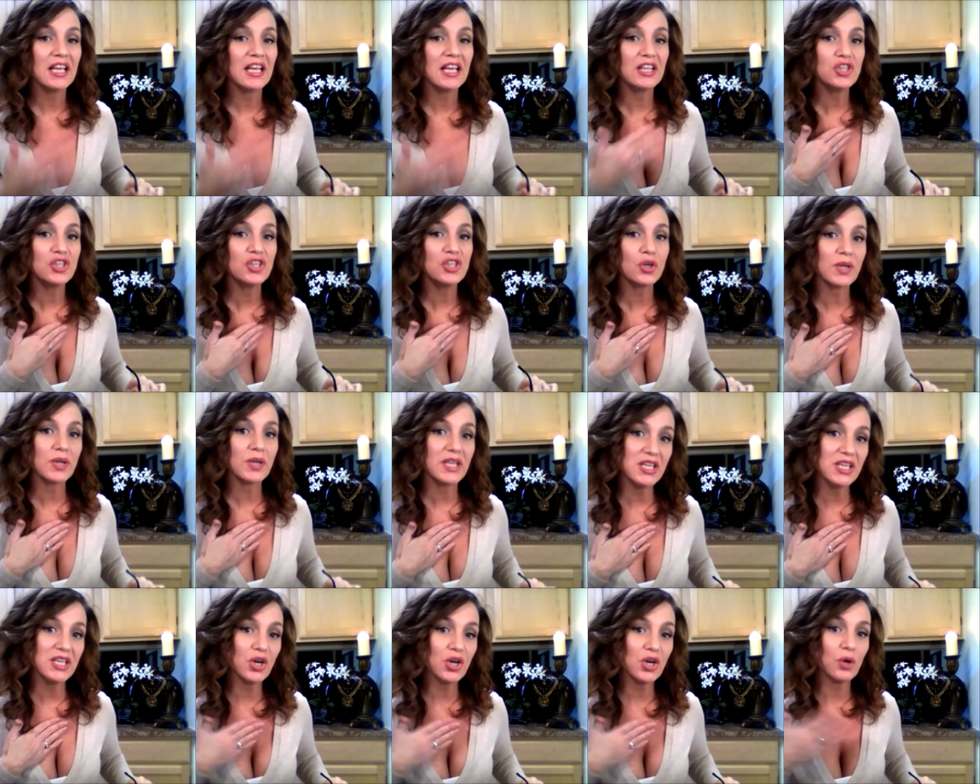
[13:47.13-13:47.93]
in your
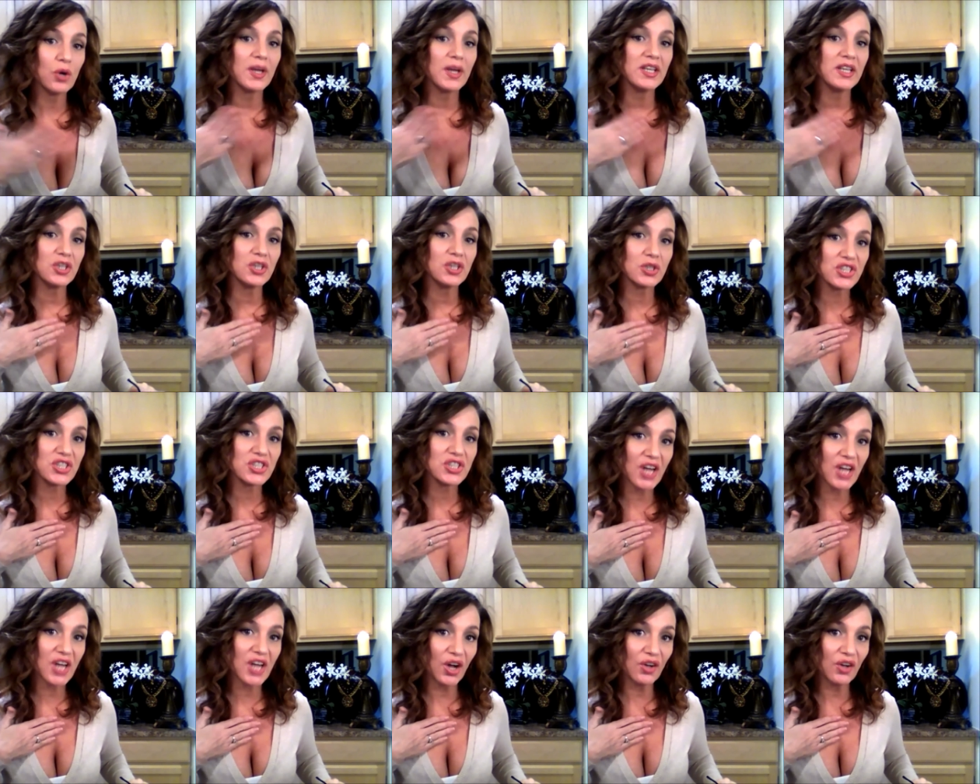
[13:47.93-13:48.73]
ego, in
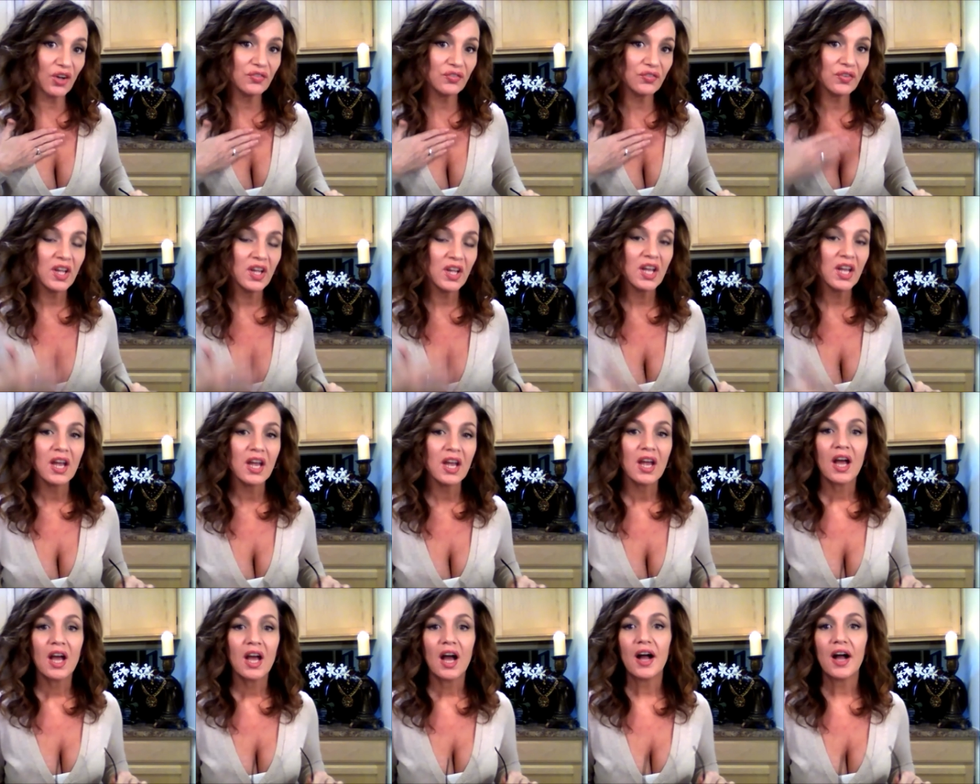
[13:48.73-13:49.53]
yourself.
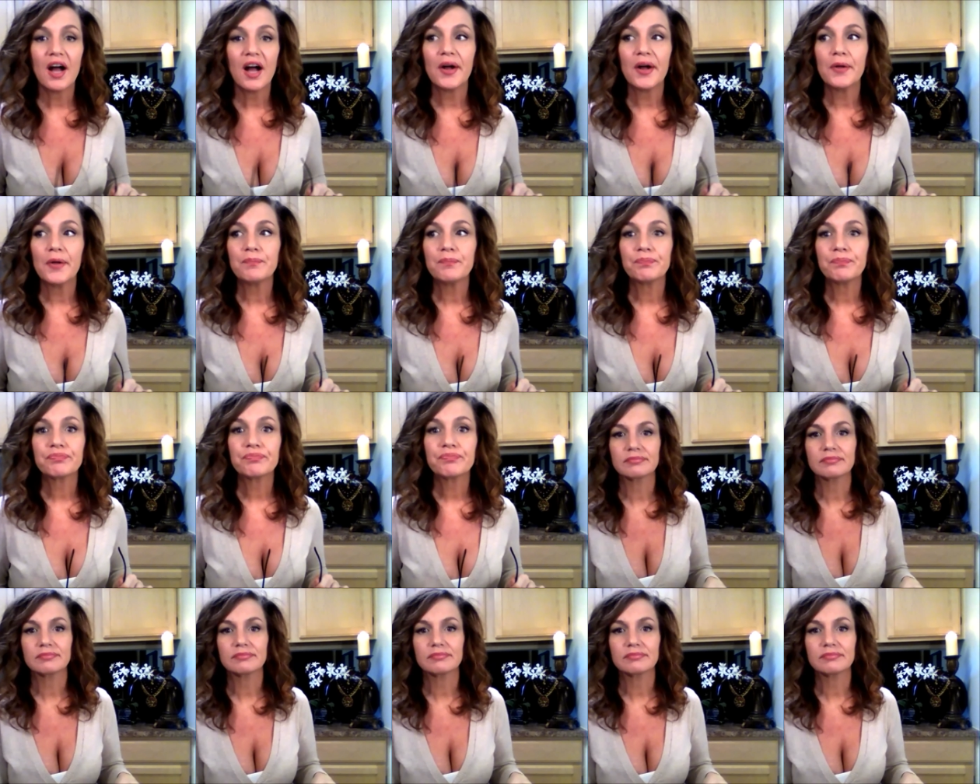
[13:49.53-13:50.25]
I